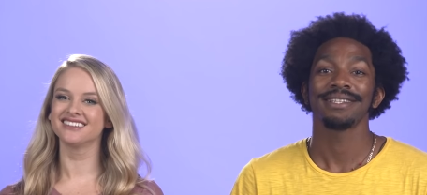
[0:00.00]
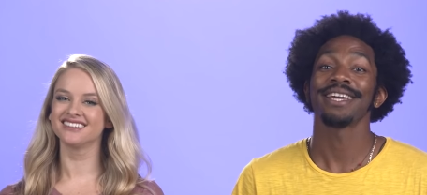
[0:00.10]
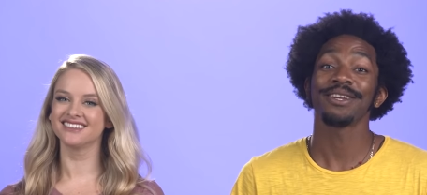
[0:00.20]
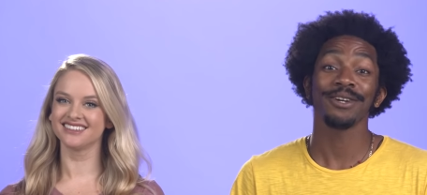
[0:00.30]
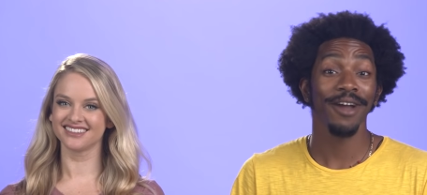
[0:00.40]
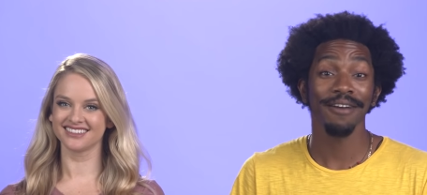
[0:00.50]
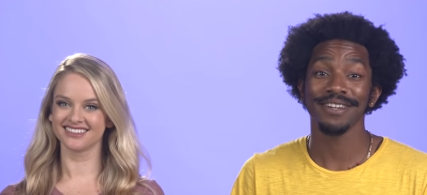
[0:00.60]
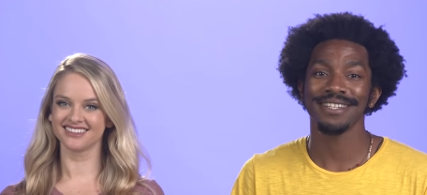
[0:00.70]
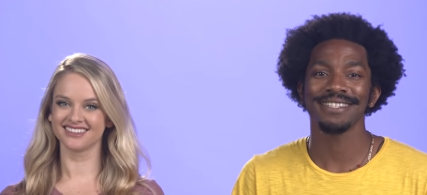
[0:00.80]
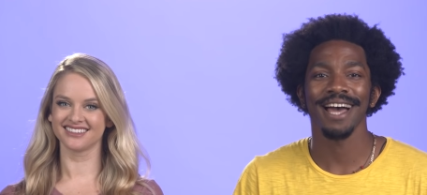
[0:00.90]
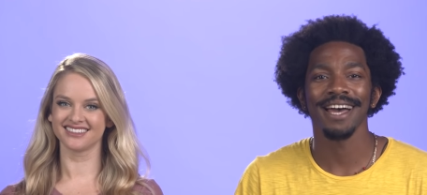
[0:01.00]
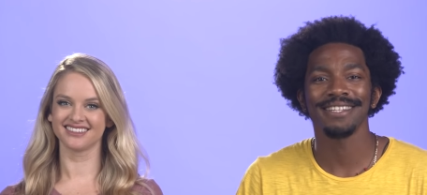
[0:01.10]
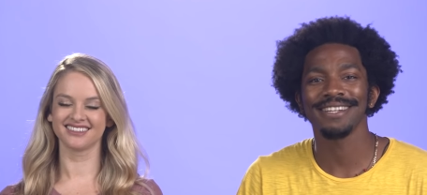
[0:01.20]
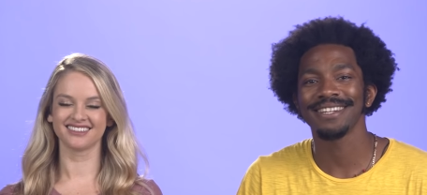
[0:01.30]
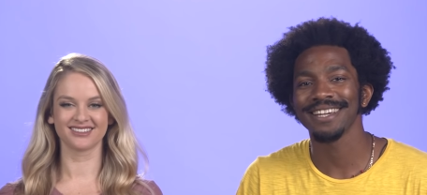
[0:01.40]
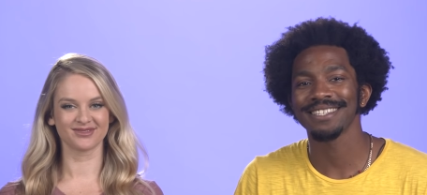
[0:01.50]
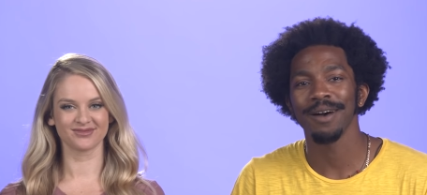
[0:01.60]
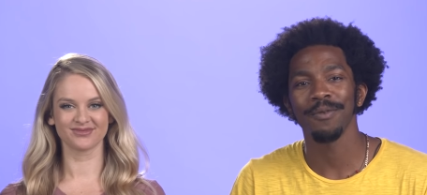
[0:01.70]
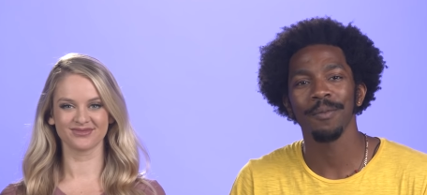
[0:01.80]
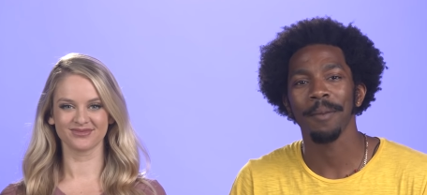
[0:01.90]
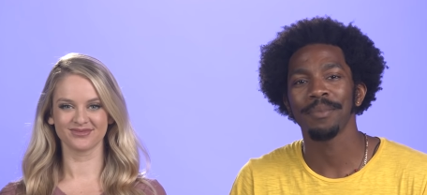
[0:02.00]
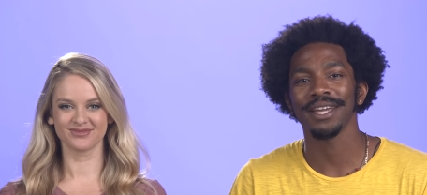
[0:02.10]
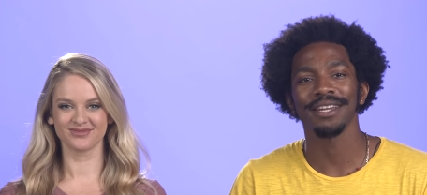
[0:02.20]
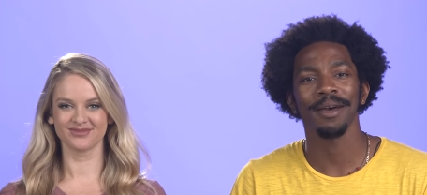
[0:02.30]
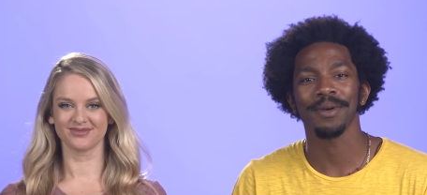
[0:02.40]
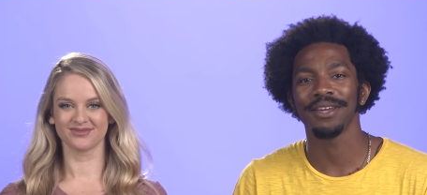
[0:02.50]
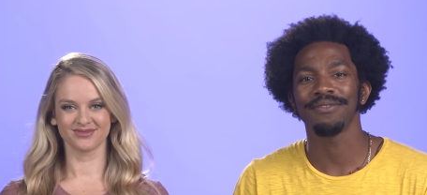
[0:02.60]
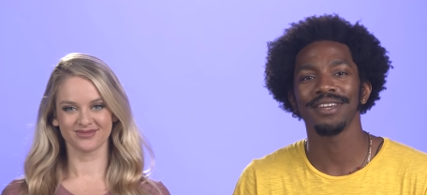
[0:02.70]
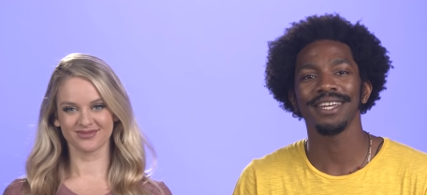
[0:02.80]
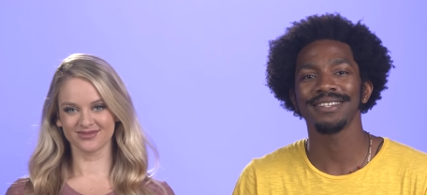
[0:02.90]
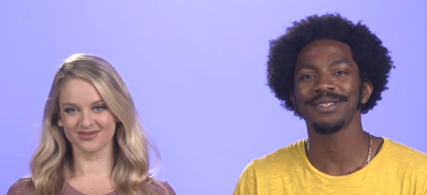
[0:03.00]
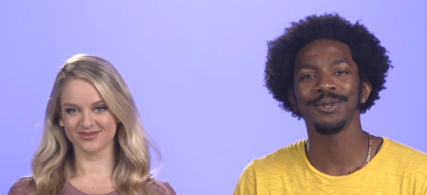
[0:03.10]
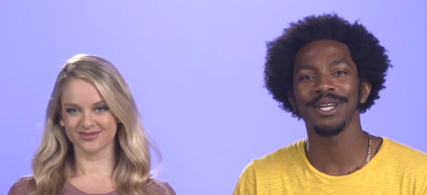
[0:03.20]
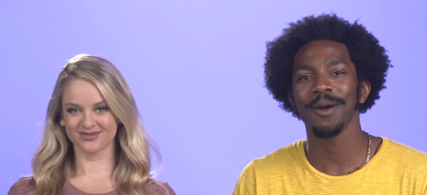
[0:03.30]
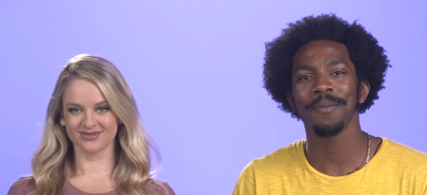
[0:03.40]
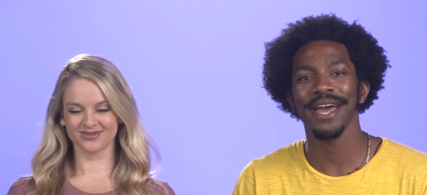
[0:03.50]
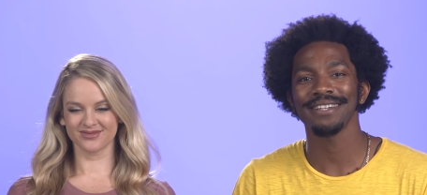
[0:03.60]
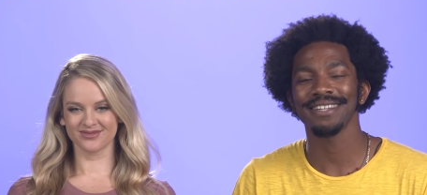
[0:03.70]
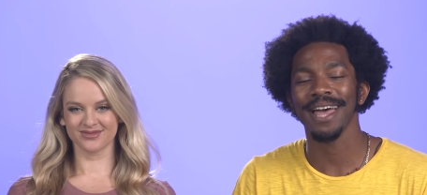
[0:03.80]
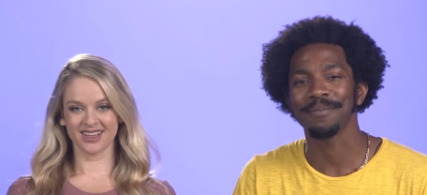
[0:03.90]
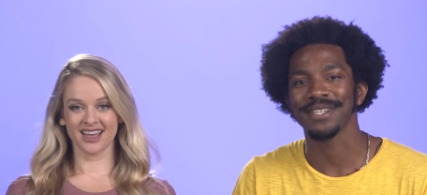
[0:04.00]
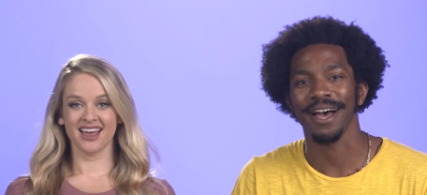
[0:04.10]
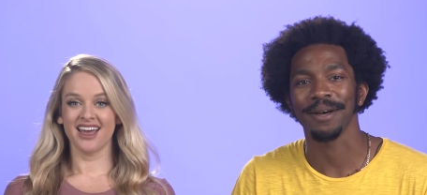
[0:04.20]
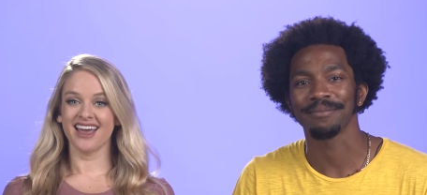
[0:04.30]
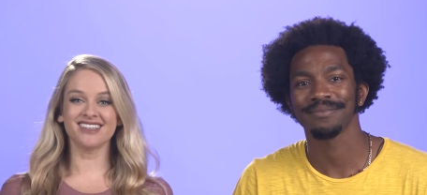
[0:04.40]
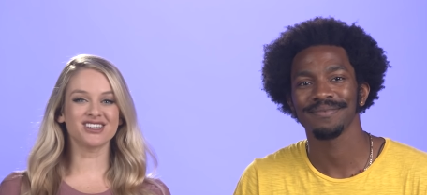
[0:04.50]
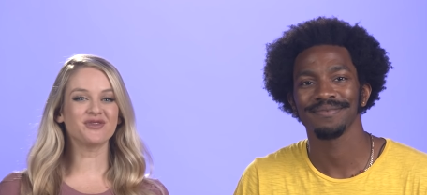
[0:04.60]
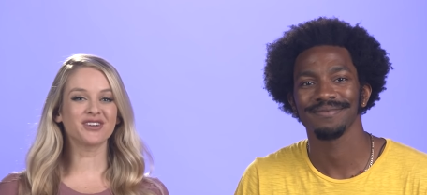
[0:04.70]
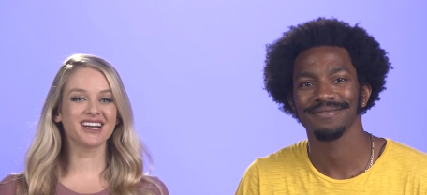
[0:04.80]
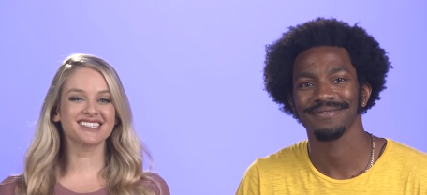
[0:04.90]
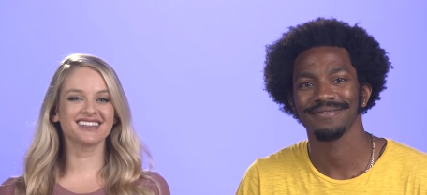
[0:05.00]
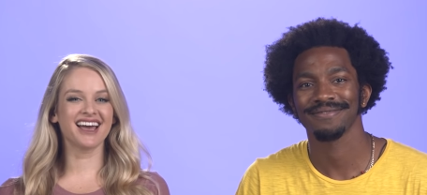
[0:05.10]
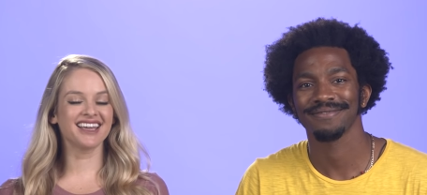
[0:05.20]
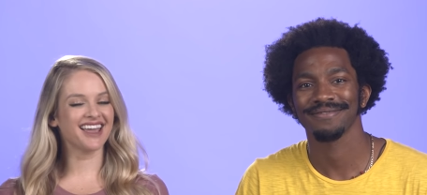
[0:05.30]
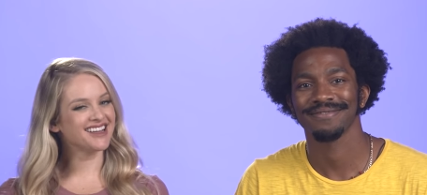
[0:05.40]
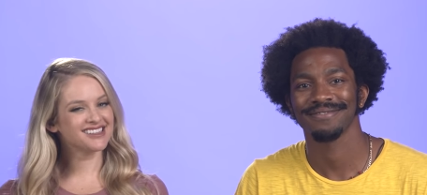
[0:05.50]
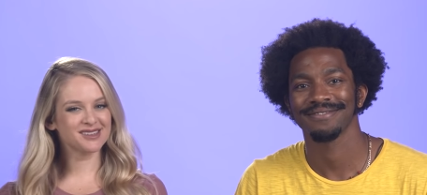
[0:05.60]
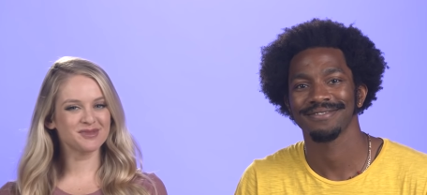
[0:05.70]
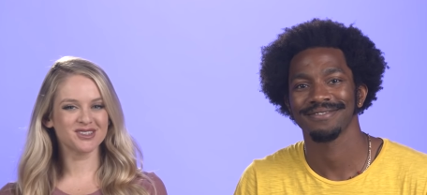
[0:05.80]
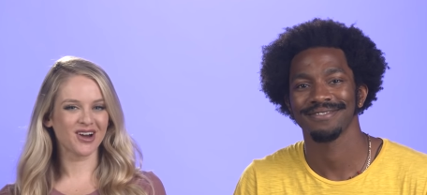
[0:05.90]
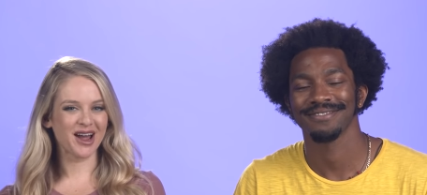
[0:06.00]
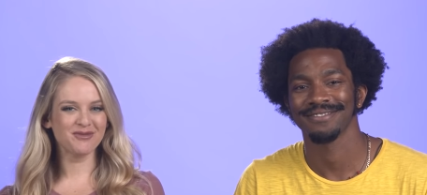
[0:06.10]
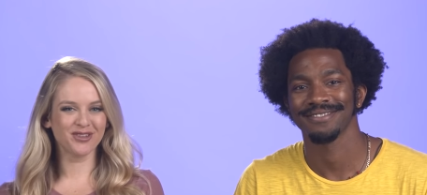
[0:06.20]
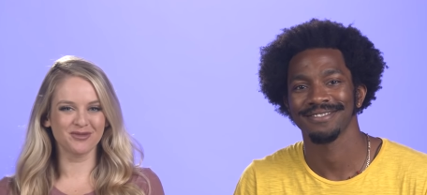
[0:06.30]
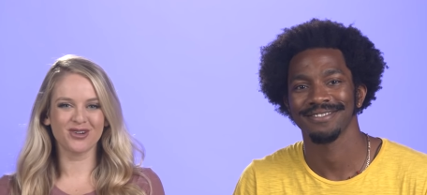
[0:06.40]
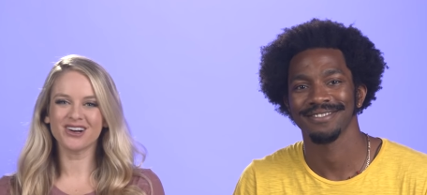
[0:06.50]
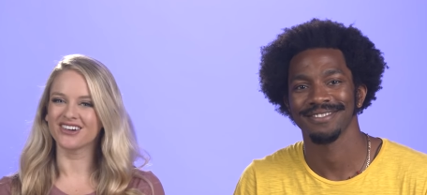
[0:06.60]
Speaker 1: Take your graphic design to the next level by picking up an NVIDIA Studio Badge laptop.
Speaker 2: And don't forget to like and subscribe for more